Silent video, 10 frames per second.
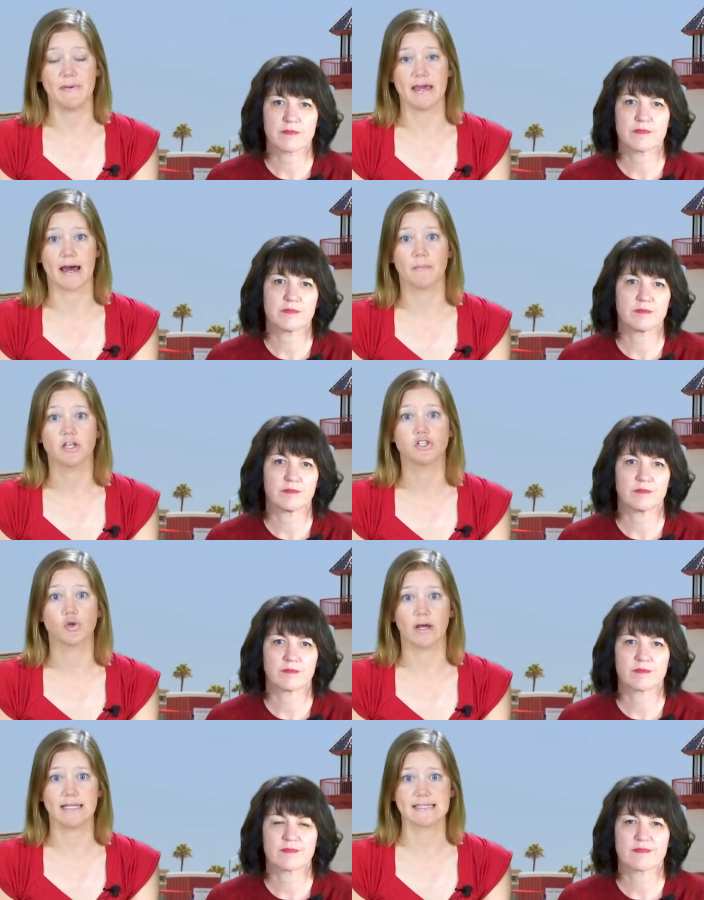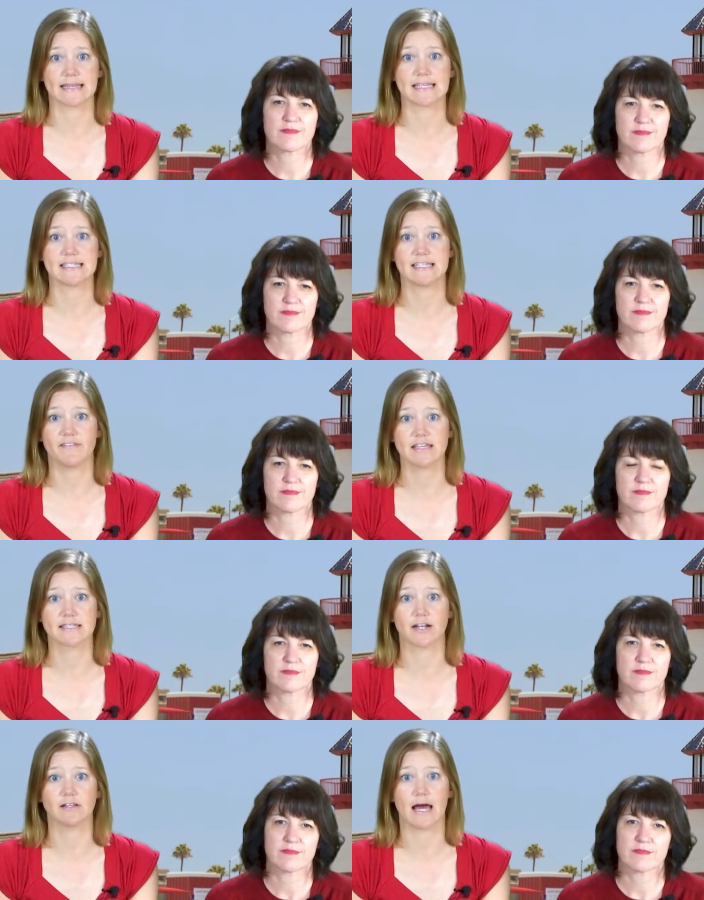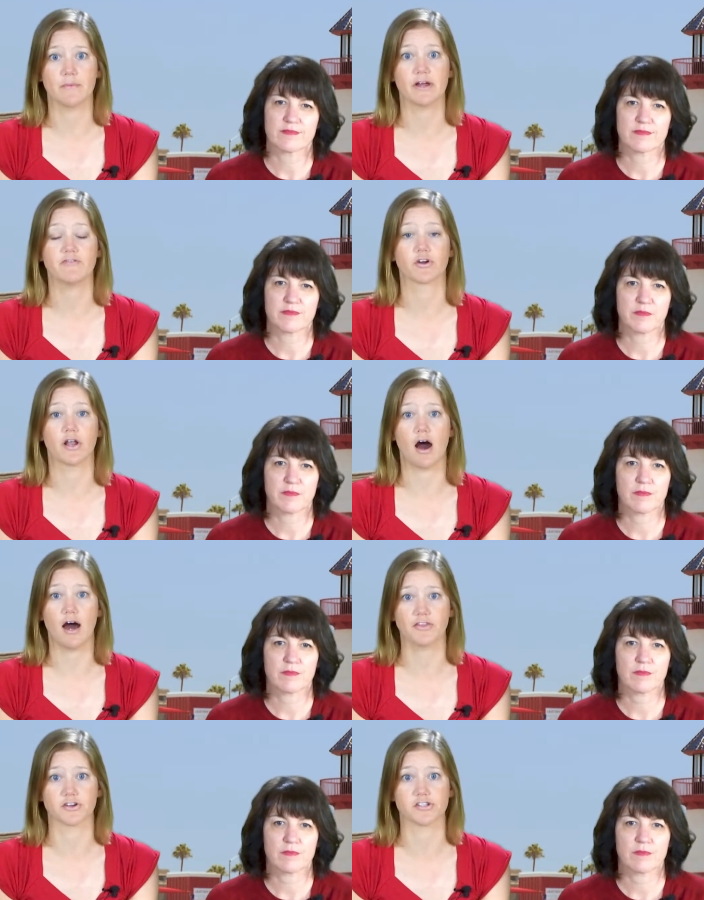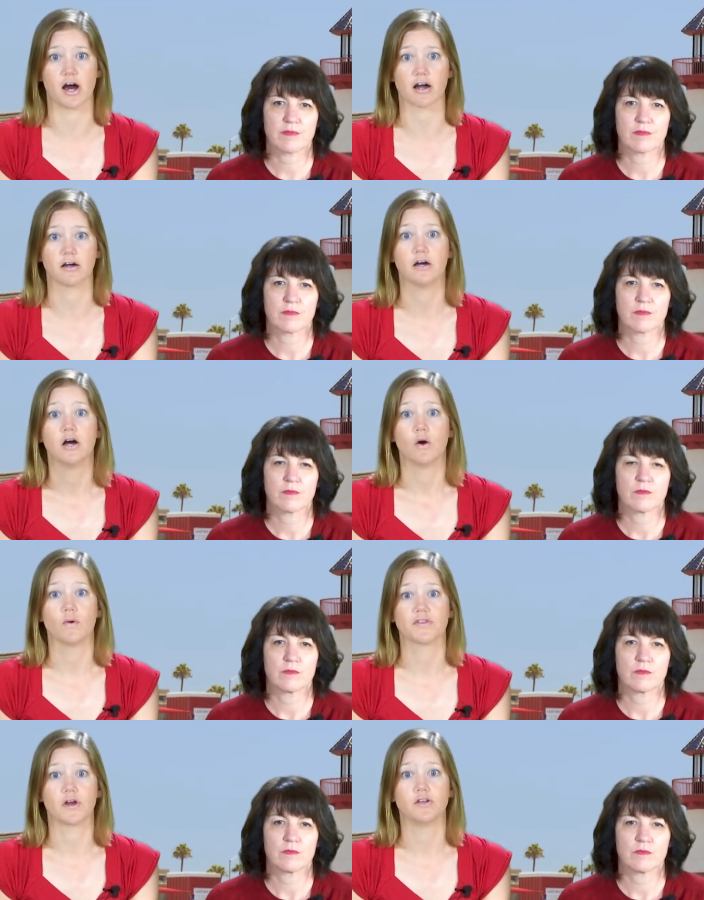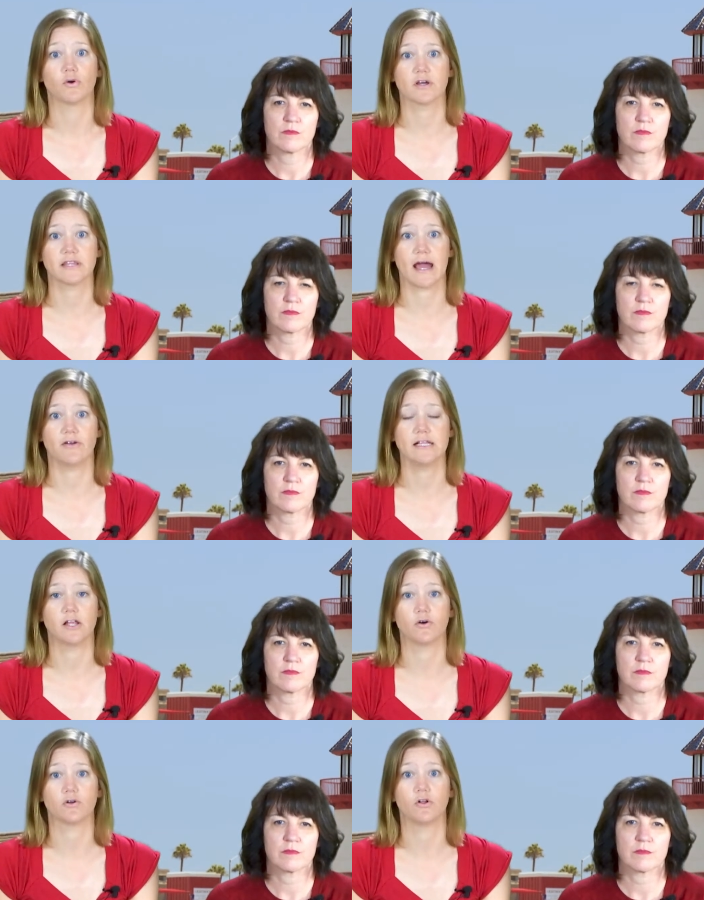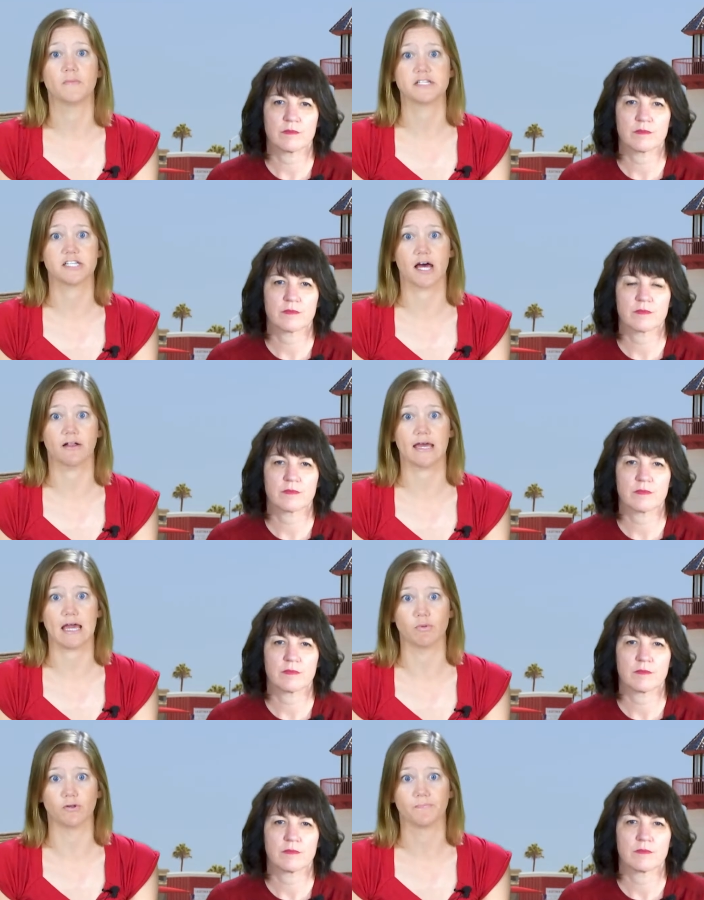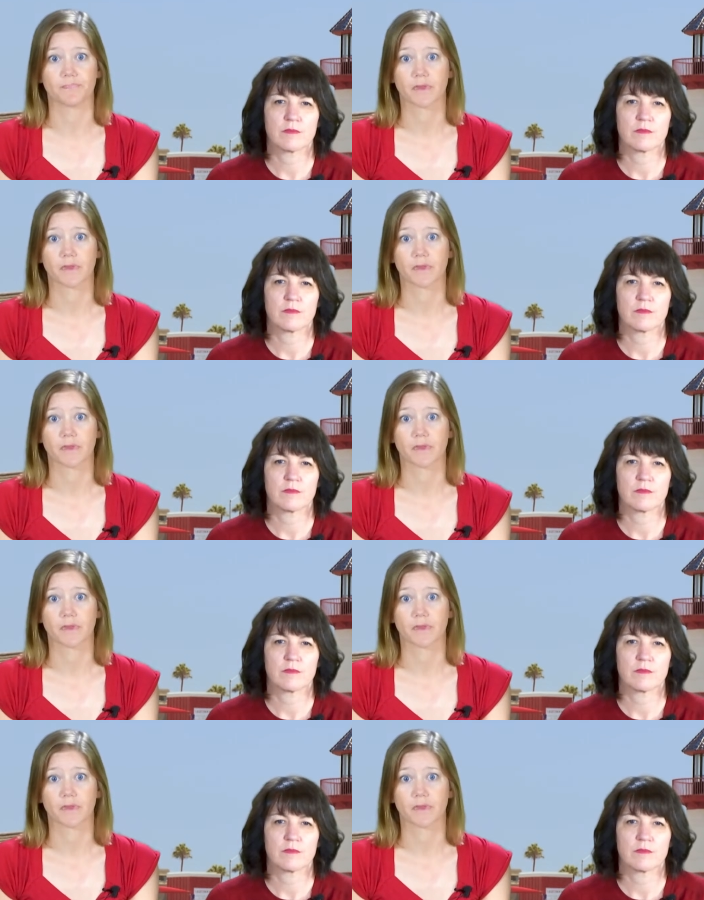Speaker 1: p.m., join us at the Civic Center Library for an author talk with North County local Michelle Gable.